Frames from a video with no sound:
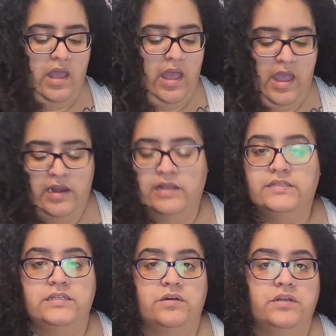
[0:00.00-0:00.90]
and it
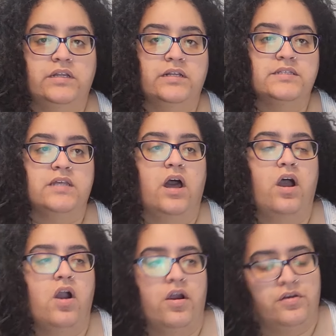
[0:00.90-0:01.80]
still needed a
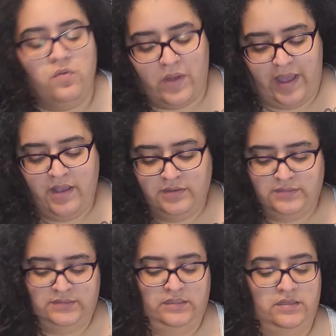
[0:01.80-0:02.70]
harder
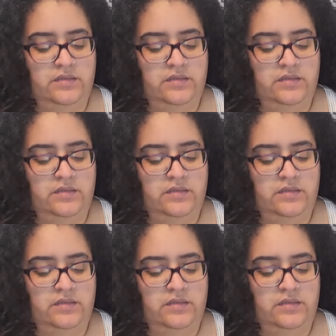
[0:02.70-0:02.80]
wax.